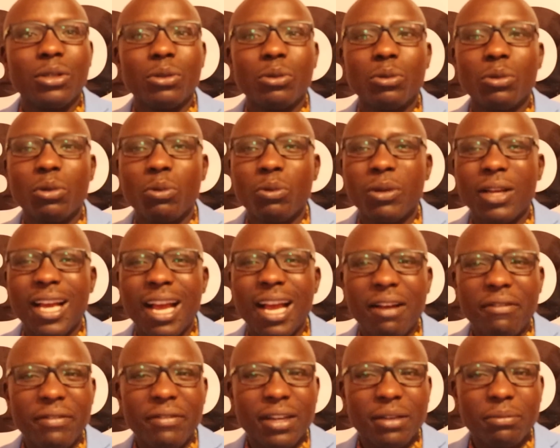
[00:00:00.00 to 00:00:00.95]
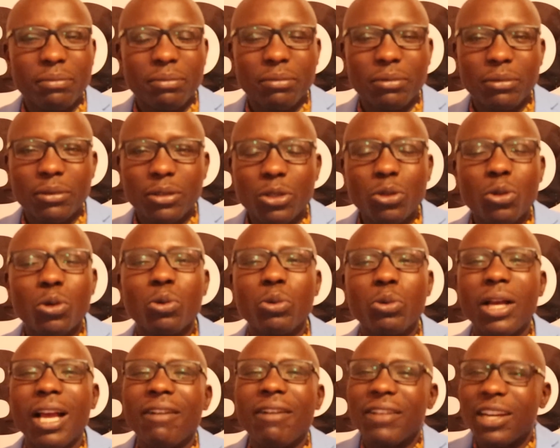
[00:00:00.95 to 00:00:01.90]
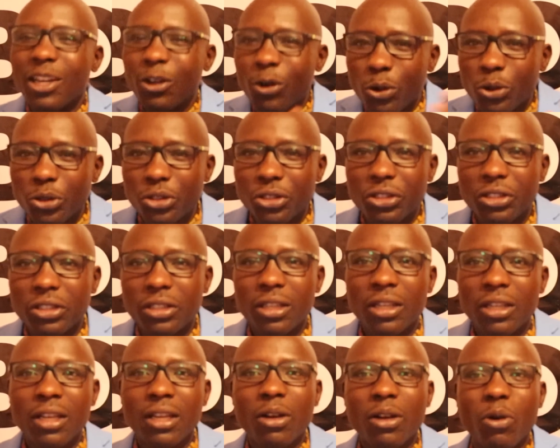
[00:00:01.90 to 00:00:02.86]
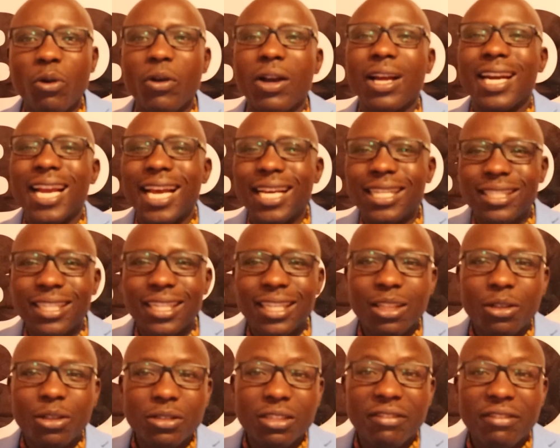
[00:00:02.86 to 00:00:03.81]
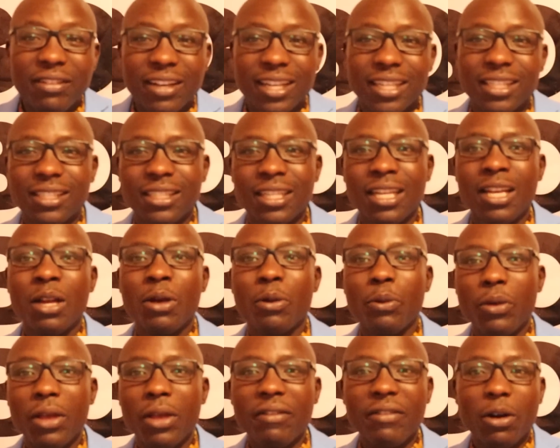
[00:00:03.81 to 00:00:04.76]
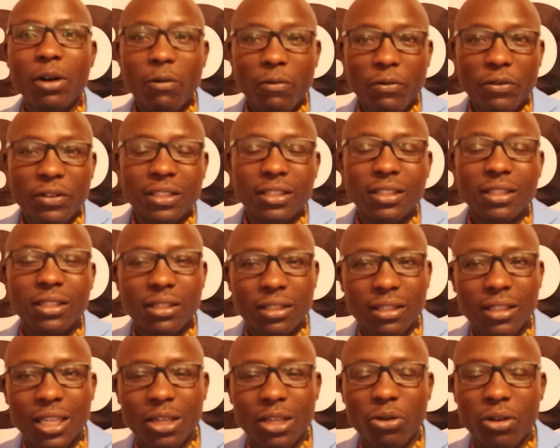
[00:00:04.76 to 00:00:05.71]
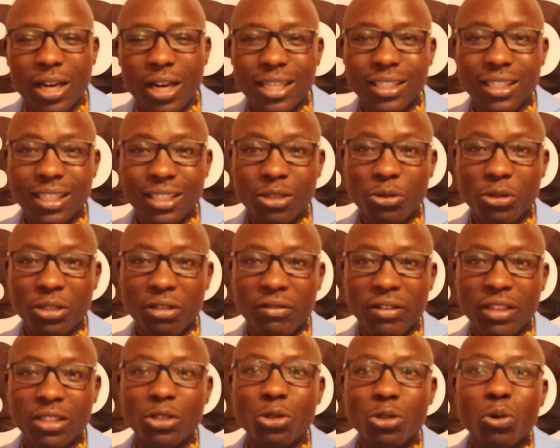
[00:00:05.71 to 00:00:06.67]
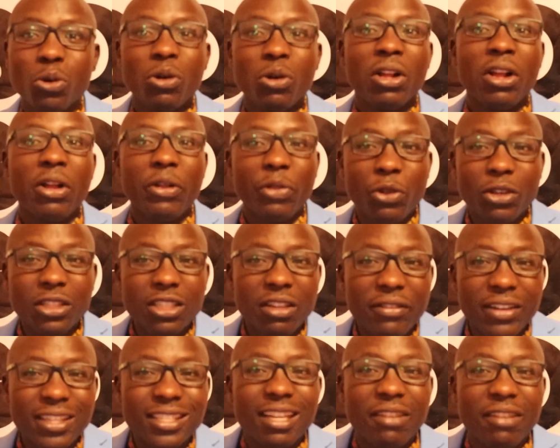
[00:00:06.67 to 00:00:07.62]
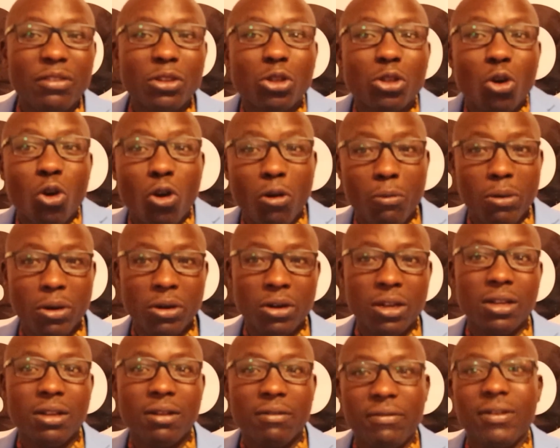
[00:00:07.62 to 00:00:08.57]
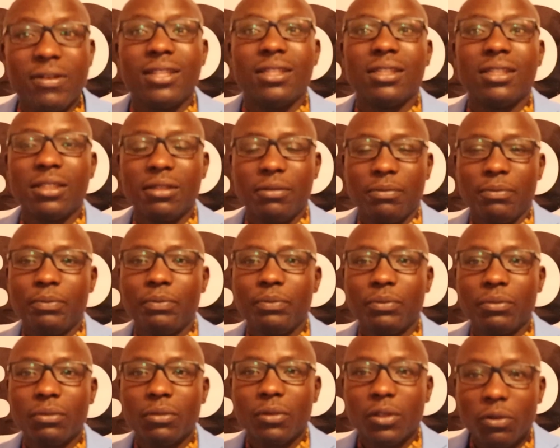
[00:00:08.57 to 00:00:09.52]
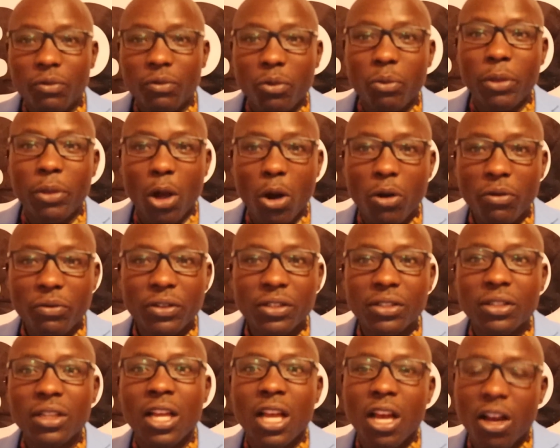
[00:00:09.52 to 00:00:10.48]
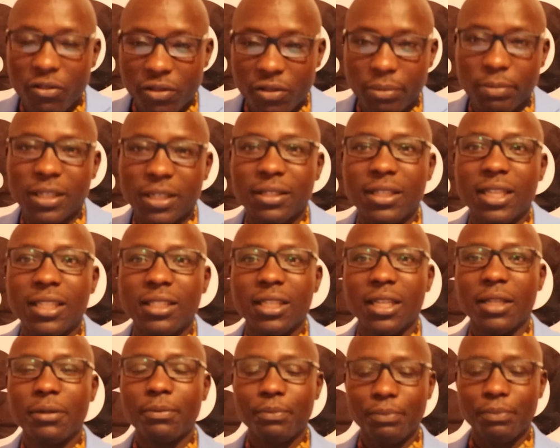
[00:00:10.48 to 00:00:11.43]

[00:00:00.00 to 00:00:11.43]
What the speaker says: We cover, you know, we cover a lot organizing those events. We have an office that organizes those events. So those events have also gobbled funds from the office of the presidency.